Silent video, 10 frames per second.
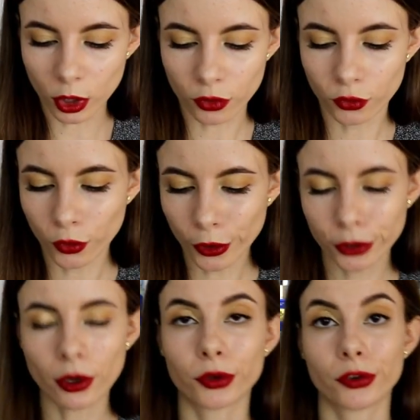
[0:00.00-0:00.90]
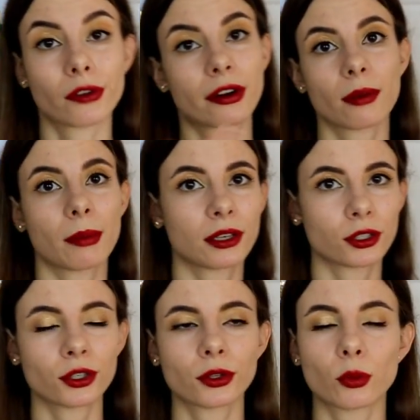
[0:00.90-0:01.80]
work for you, I really
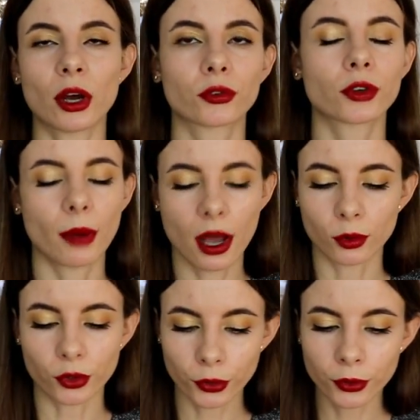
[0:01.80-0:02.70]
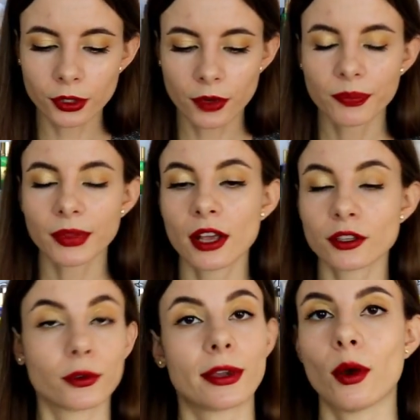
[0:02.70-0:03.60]
recommend you the one from Amour Oud.
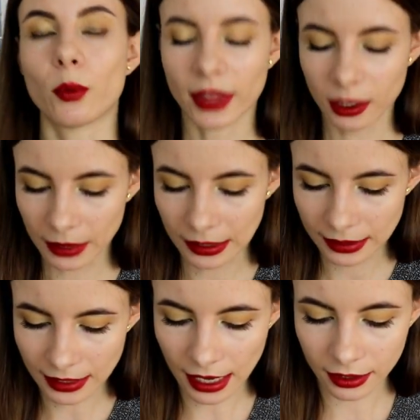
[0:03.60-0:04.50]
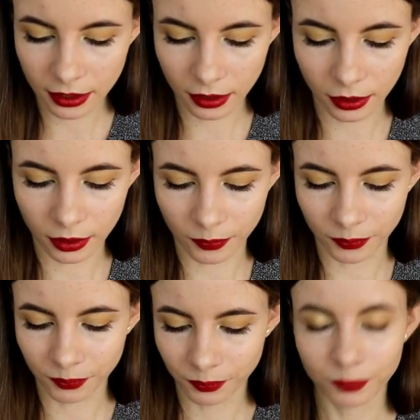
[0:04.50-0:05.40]
So yeah, with that being said,
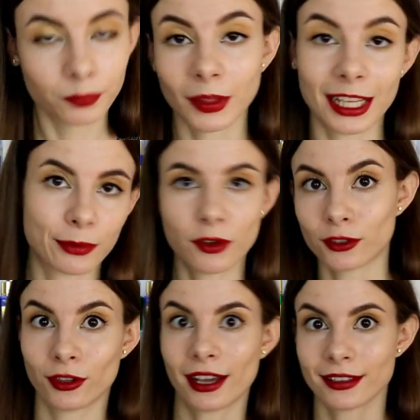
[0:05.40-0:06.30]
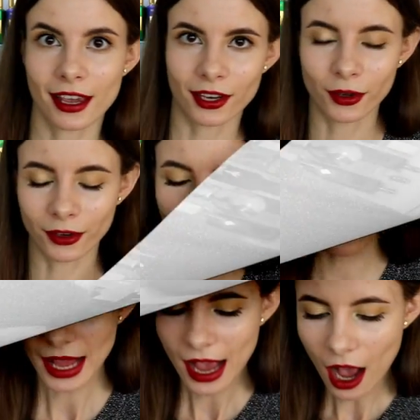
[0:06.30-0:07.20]
let's move on to the next category.
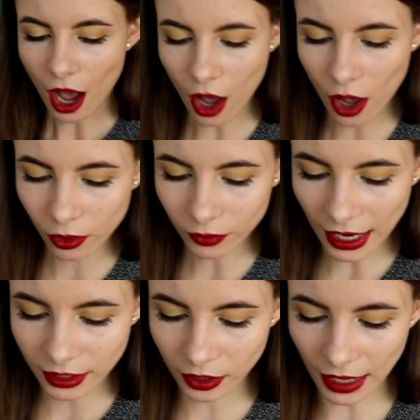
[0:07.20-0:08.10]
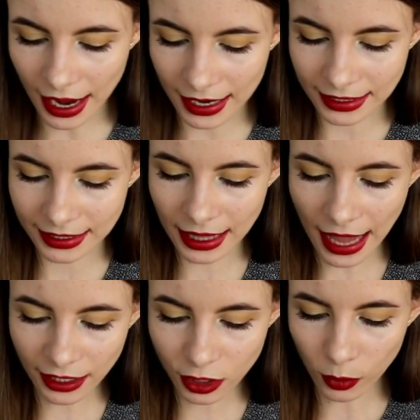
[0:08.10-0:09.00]
All right, you guys,
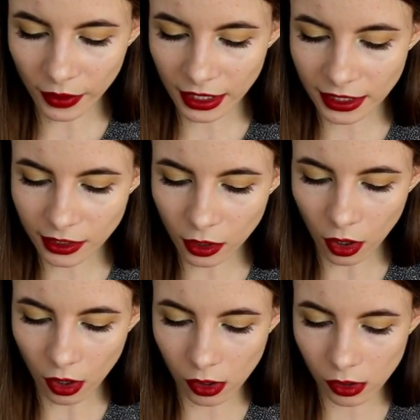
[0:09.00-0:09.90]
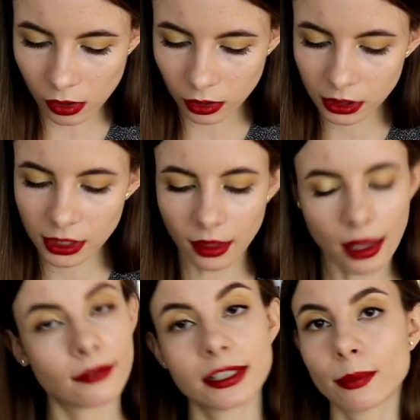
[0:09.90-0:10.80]
next one is called
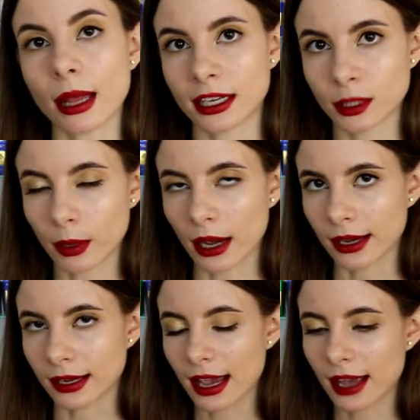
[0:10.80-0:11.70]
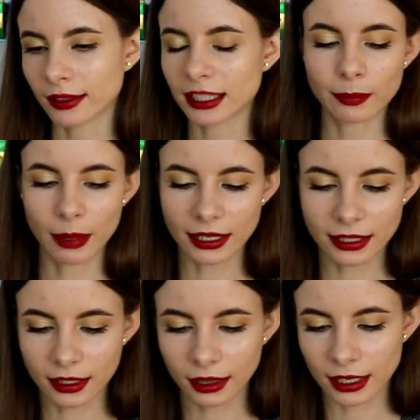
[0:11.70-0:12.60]
Love is Blind Buying, and that's
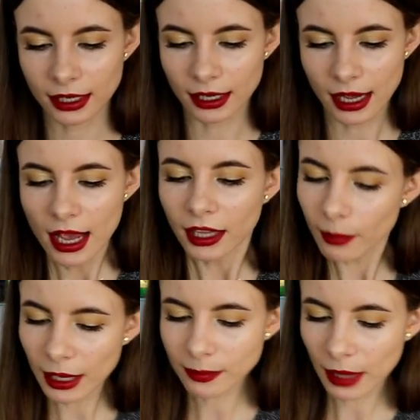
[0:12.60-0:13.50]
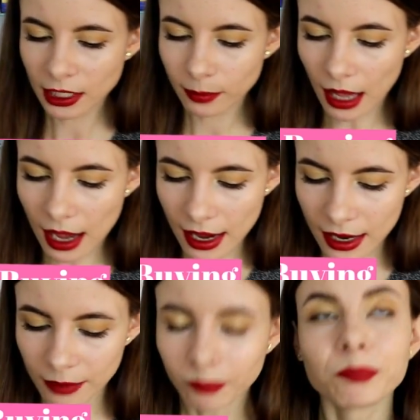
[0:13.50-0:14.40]
basically the best blind
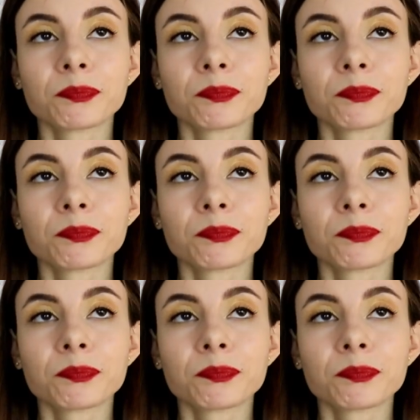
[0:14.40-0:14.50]
buy